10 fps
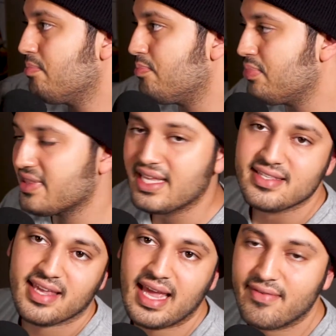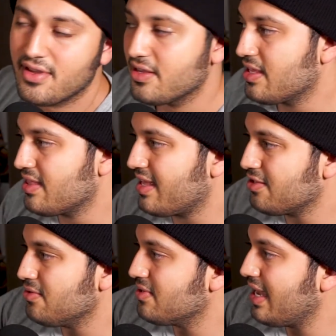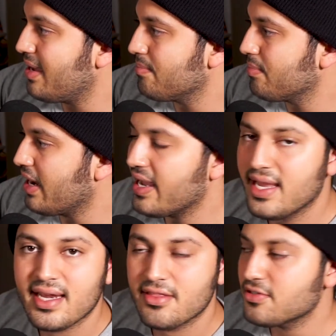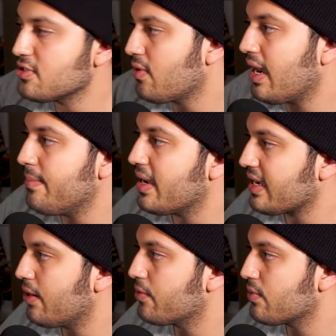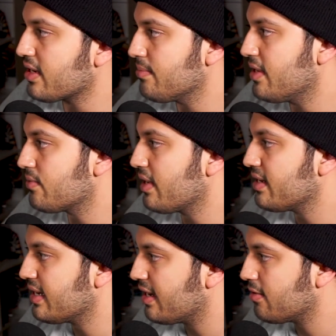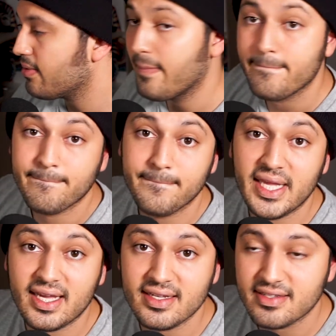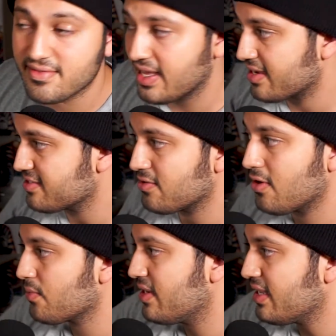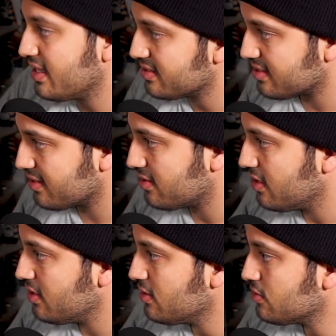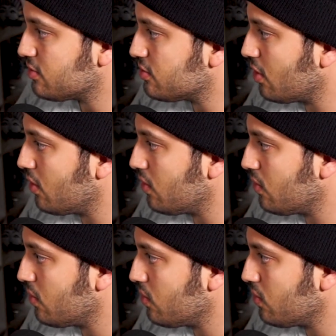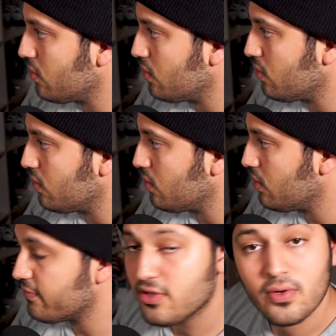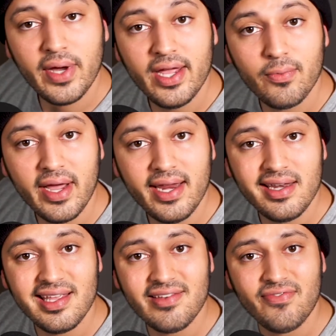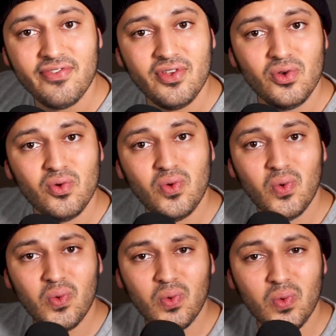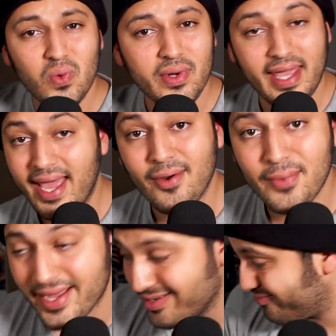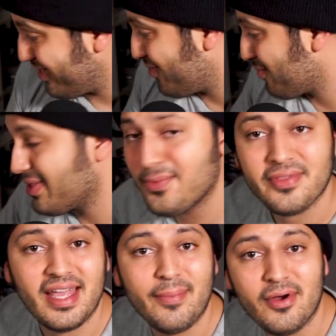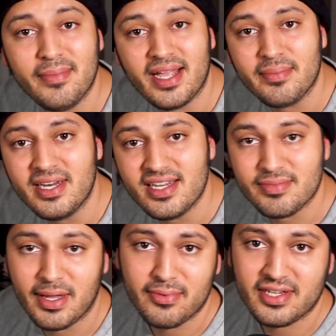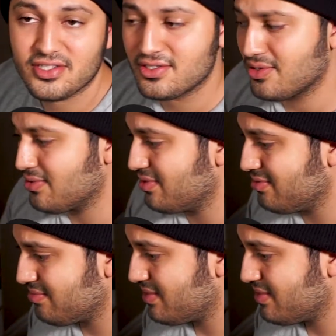But that's the caveat that you can't buy any. There's no iMac I would recommend right now because of that, because they're all running Intel. So if you can wait, wait. If you can't wait and you really want the M1 Mac Mini, despite what I just told you,